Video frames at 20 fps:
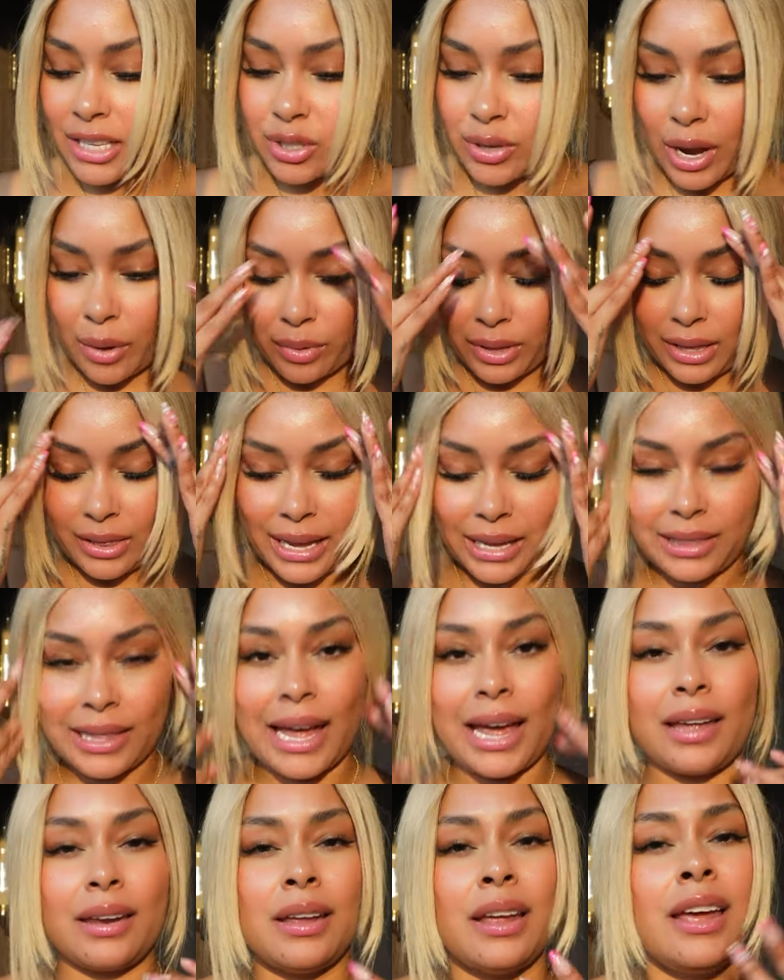So I really like
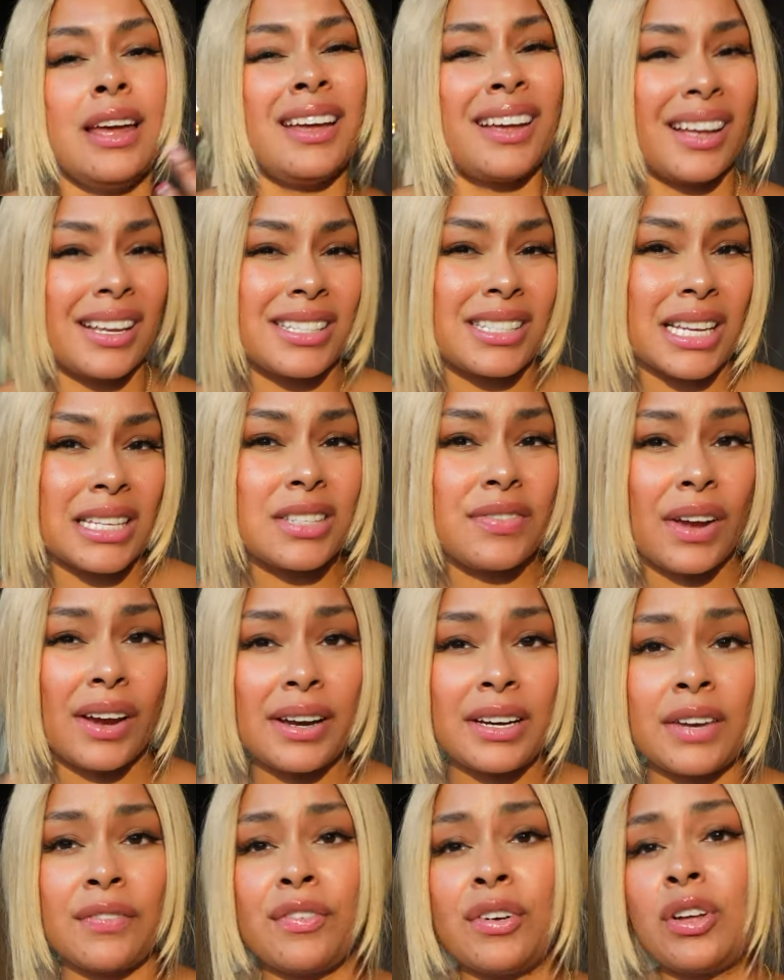that because it's
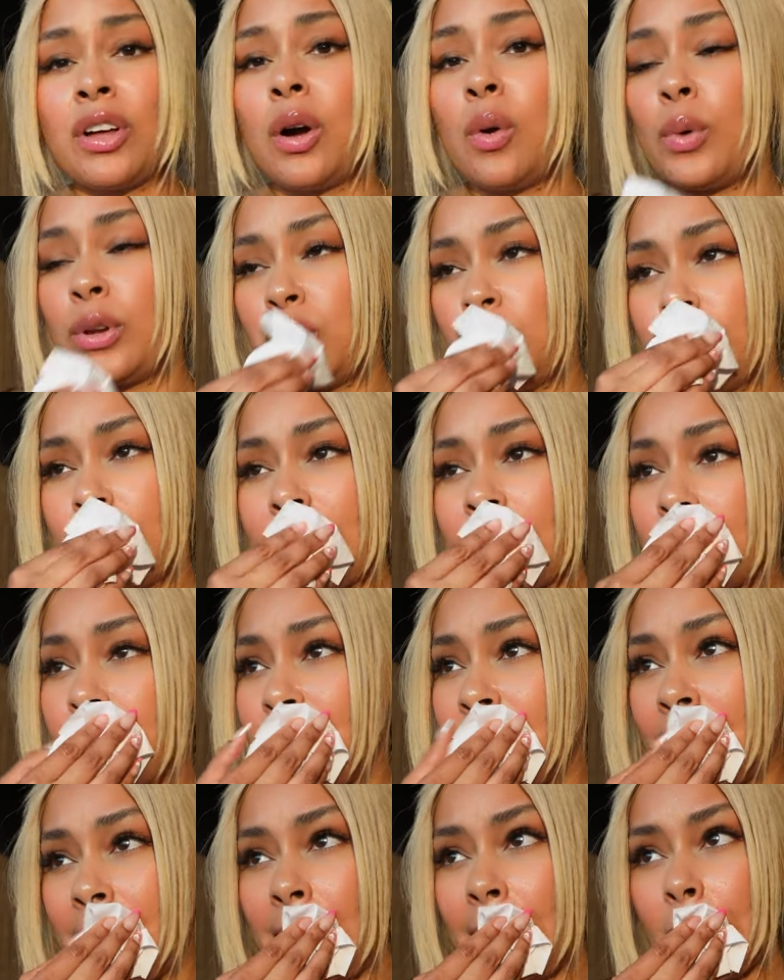very difficult. When you make a
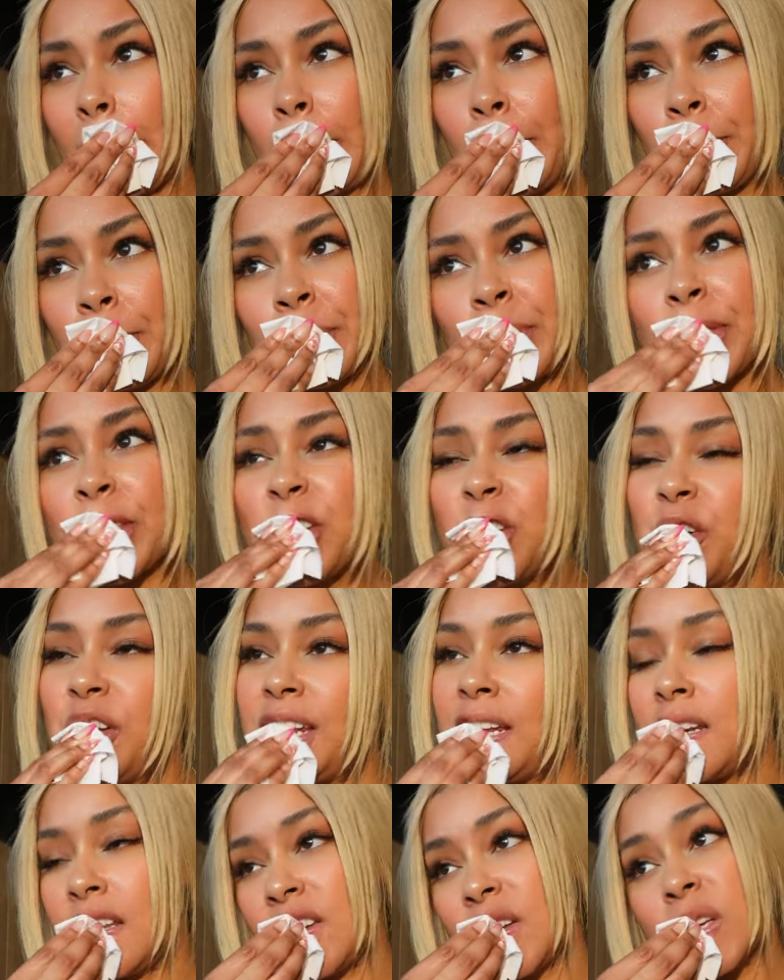pink, you
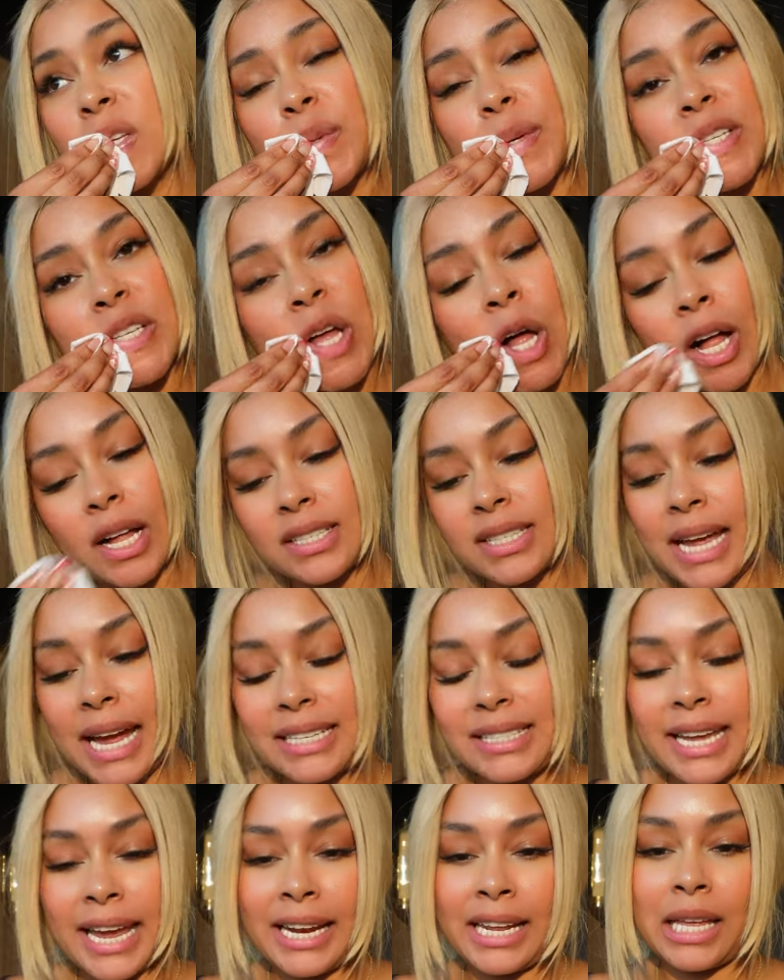need to use what's called
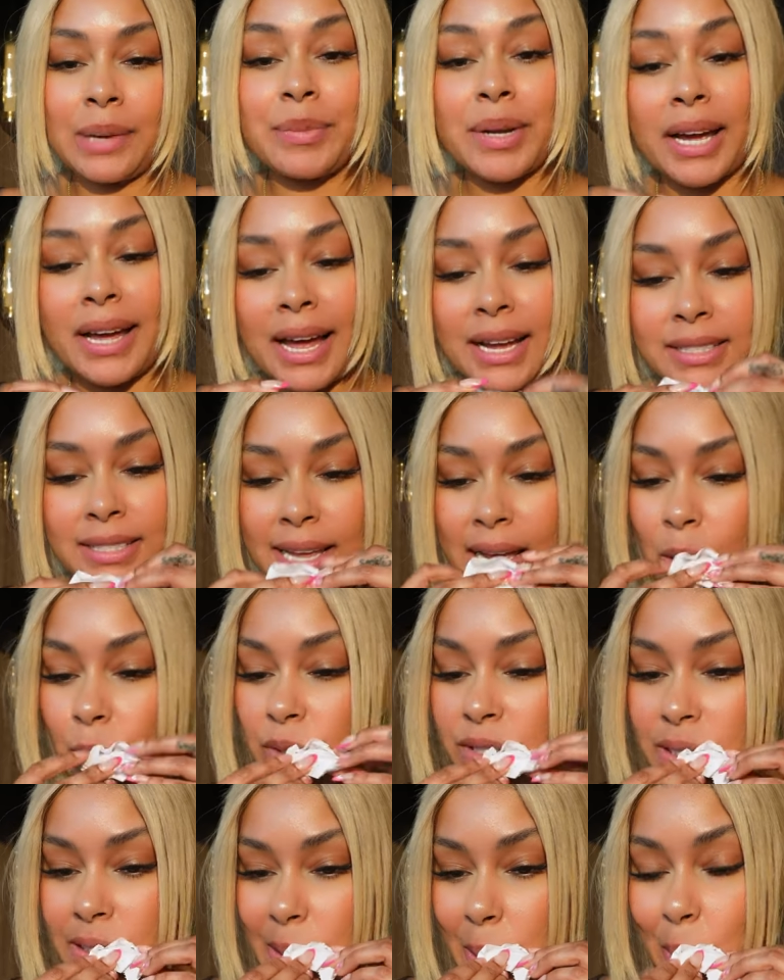titanium dioxide,
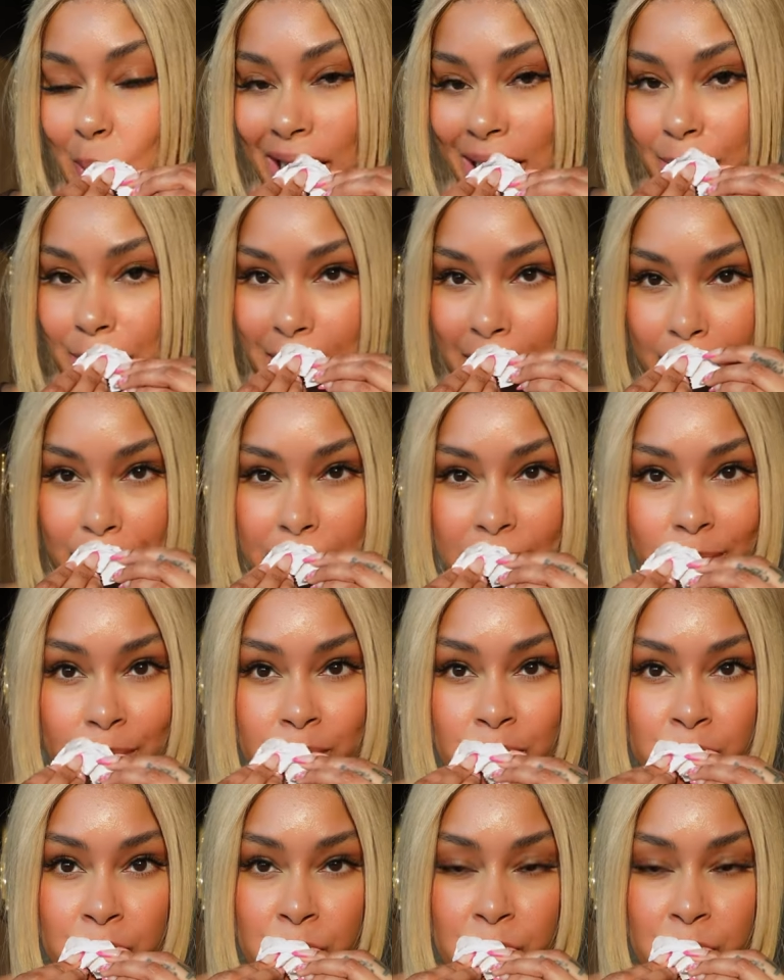which is a white pigment.